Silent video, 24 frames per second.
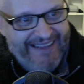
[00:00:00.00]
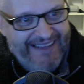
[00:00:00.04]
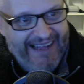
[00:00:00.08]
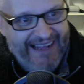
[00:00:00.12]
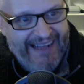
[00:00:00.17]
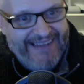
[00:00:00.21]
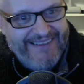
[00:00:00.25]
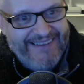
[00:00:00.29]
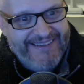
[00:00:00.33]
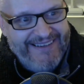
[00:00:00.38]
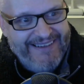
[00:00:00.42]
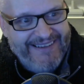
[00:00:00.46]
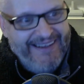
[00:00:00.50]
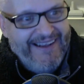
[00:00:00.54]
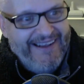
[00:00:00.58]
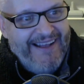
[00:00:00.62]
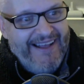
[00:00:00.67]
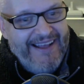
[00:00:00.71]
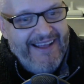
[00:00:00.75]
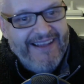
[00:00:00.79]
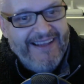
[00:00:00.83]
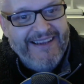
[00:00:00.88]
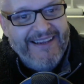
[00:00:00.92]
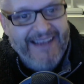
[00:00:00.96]
And
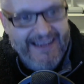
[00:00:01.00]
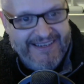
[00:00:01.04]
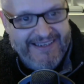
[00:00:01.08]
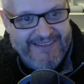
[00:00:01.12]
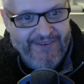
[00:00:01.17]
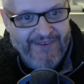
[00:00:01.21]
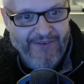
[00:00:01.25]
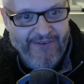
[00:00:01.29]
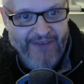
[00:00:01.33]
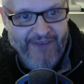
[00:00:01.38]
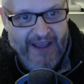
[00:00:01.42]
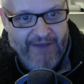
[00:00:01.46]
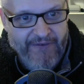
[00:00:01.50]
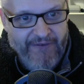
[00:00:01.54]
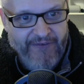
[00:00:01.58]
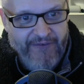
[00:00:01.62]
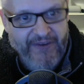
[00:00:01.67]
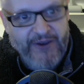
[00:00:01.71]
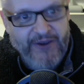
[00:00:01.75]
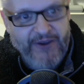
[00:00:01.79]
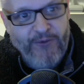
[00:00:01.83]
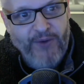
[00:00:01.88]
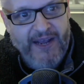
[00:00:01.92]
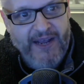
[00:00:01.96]
yeah, so
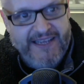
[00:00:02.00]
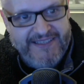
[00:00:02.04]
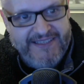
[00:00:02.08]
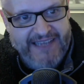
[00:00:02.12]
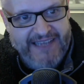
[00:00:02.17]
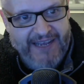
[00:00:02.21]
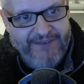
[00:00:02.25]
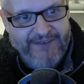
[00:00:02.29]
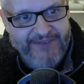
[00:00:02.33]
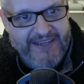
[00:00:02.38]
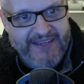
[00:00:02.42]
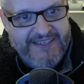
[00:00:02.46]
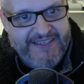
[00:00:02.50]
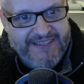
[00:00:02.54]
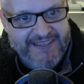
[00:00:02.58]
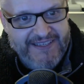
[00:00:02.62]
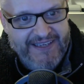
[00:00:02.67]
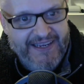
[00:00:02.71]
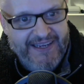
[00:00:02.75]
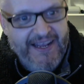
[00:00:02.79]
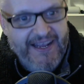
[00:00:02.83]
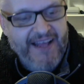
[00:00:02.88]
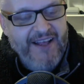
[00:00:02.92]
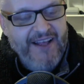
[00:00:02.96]
everything wears out
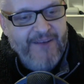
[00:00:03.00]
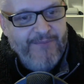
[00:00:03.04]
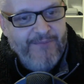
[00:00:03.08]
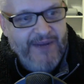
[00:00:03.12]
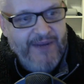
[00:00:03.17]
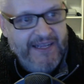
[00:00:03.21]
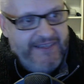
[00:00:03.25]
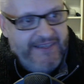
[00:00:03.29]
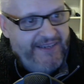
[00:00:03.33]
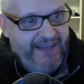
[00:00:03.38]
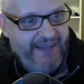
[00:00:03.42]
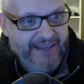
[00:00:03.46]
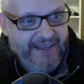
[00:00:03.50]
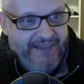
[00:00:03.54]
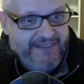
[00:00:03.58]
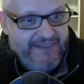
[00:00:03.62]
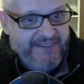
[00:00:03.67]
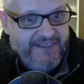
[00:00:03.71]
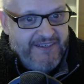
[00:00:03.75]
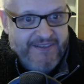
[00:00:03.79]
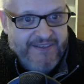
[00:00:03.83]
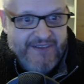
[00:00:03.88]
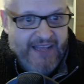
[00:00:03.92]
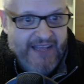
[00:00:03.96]
eventually. But yeah,
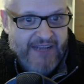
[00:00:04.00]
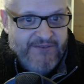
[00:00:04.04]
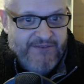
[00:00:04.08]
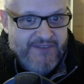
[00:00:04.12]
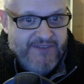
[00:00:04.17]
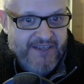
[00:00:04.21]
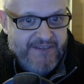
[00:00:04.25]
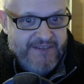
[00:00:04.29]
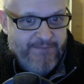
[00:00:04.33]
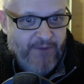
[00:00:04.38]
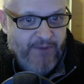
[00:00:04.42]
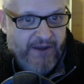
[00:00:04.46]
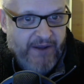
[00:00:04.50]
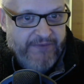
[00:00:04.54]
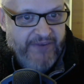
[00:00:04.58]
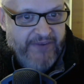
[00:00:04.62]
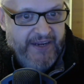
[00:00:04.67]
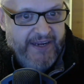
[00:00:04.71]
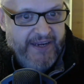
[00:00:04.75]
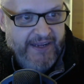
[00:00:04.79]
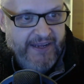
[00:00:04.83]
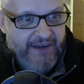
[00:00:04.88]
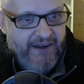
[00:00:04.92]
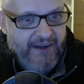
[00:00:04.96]
that's my
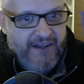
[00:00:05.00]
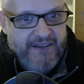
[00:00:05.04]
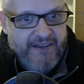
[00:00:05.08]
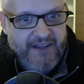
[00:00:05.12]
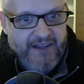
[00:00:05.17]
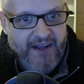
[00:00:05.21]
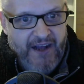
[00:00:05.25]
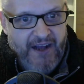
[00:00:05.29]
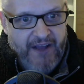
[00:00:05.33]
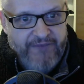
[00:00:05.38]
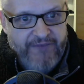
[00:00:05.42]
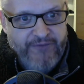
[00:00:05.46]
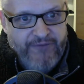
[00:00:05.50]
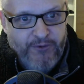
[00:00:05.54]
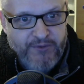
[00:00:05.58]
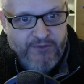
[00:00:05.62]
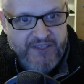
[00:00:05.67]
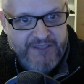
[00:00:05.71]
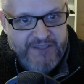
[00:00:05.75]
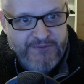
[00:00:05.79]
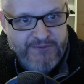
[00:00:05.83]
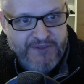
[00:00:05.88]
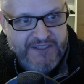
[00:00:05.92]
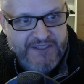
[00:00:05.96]
thinking. I thought
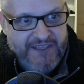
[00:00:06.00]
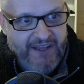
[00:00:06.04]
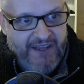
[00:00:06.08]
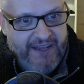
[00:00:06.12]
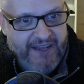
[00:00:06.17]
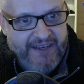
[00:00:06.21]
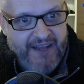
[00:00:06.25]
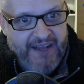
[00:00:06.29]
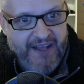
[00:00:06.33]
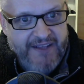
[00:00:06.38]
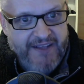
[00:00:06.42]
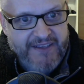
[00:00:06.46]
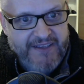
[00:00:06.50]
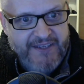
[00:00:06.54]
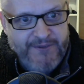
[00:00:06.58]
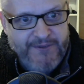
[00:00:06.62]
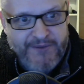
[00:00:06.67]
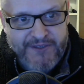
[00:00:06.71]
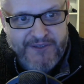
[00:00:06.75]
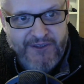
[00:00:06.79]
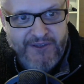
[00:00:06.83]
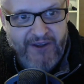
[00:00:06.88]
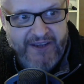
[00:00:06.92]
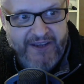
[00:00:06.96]
this was like
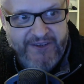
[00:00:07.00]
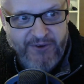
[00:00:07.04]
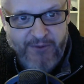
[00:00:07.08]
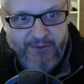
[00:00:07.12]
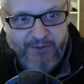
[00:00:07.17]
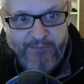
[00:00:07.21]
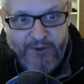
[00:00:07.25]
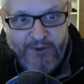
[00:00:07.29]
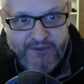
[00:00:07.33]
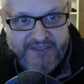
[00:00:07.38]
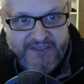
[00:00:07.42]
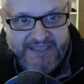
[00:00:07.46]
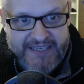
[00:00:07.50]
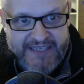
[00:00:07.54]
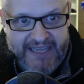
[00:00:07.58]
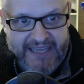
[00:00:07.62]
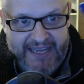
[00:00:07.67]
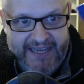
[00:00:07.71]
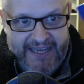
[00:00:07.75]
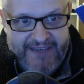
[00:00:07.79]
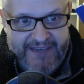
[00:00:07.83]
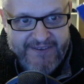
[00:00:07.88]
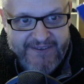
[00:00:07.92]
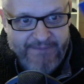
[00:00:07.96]
your modern
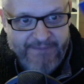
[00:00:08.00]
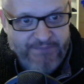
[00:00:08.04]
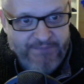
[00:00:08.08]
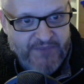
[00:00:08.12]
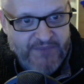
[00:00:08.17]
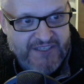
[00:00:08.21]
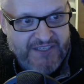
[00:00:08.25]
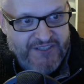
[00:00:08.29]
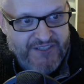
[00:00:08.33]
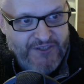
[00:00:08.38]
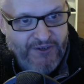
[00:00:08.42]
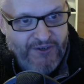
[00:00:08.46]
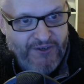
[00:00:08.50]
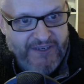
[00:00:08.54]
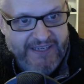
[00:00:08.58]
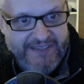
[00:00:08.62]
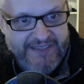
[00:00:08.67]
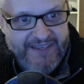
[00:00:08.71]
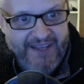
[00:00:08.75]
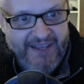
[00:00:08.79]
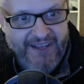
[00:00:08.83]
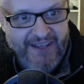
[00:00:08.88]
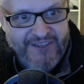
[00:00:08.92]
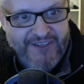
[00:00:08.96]
day
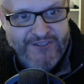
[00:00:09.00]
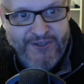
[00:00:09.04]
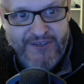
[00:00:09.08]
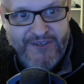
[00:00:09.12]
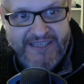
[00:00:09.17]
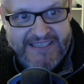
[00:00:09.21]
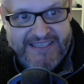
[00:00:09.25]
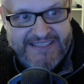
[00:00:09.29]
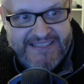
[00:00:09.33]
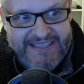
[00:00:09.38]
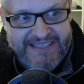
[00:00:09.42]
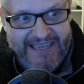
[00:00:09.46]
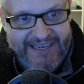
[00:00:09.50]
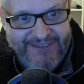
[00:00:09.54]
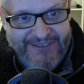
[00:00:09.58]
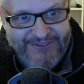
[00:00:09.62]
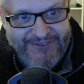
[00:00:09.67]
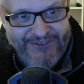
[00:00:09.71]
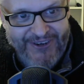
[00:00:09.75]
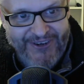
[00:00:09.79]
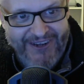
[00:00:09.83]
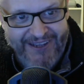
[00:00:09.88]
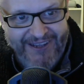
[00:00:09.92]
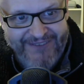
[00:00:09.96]
solid state
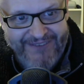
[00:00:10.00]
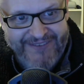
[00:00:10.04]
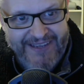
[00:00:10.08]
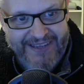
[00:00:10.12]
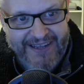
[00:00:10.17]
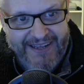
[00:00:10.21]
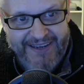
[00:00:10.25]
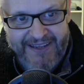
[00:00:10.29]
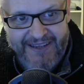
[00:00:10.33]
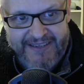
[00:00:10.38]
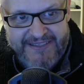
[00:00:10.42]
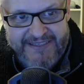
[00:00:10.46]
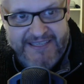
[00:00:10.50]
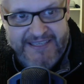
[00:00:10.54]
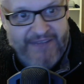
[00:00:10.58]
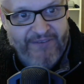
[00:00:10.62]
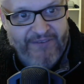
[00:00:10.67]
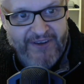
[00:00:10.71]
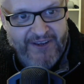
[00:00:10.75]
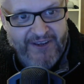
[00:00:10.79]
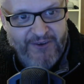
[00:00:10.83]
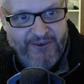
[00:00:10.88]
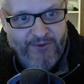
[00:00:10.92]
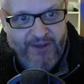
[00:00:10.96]
drive. Yeah, it's
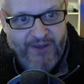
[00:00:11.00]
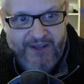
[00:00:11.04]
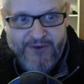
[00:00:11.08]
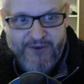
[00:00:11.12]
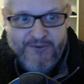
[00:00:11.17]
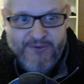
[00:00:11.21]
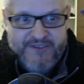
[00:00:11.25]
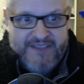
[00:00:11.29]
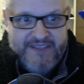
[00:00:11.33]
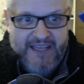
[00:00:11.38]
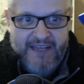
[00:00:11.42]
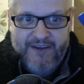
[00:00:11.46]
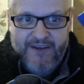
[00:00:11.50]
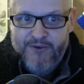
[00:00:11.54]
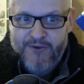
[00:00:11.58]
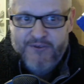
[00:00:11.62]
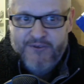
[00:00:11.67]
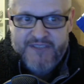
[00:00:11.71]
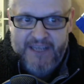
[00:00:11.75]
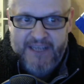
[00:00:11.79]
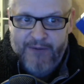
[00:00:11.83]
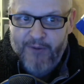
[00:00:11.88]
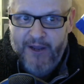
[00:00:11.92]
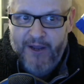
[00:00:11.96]
never going to. Of course
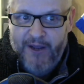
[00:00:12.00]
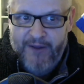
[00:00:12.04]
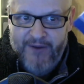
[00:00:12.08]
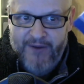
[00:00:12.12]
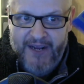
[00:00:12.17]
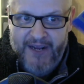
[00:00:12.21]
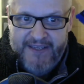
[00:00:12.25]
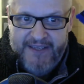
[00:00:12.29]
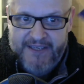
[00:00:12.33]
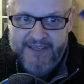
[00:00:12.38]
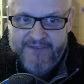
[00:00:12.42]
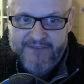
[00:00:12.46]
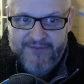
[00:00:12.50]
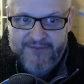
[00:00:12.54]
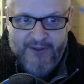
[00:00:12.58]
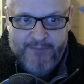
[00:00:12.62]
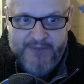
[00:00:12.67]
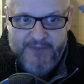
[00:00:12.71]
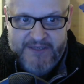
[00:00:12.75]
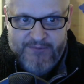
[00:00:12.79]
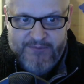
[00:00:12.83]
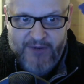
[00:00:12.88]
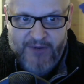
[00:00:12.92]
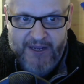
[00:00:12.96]
they wear out. These
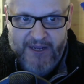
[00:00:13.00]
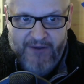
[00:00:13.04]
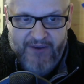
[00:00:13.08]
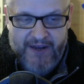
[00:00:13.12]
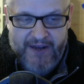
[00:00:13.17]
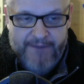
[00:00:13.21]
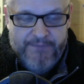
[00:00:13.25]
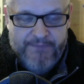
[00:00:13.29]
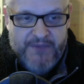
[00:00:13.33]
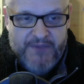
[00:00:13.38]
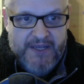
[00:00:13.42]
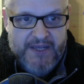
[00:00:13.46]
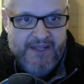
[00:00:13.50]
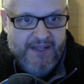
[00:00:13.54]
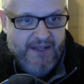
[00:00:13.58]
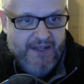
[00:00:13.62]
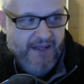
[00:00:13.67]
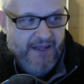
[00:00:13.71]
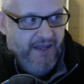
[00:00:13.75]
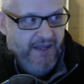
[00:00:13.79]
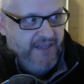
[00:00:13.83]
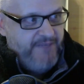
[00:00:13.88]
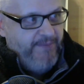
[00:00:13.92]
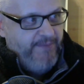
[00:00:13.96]
floppies wear out.
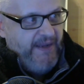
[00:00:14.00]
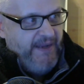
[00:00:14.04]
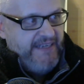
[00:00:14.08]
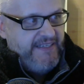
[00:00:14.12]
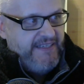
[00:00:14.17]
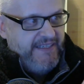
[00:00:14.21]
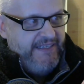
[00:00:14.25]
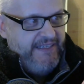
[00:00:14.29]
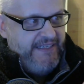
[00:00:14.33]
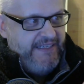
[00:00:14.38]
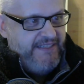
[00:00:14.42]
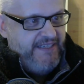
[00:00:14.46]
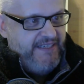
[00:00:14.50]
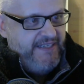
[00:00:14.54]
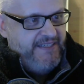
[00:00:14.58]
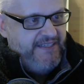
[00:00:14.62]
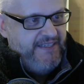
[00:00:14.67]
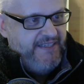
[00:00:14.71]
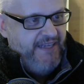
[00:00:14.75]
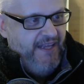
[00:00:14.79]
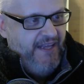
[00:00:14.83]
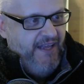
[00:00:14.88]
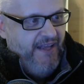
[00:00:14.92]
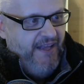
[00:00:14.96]
It's basically
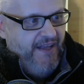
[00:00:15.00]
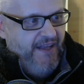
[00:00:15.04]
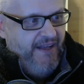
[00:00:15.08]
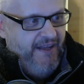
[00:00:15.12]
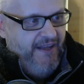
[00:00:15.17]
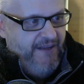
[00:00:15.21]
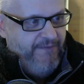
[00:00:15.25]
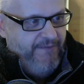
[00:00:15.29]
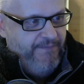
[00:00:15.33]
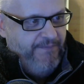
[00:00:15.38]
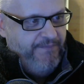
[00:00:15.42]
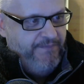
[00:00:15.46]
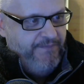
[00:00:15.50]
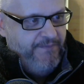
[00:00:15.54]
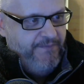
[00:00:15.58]
just a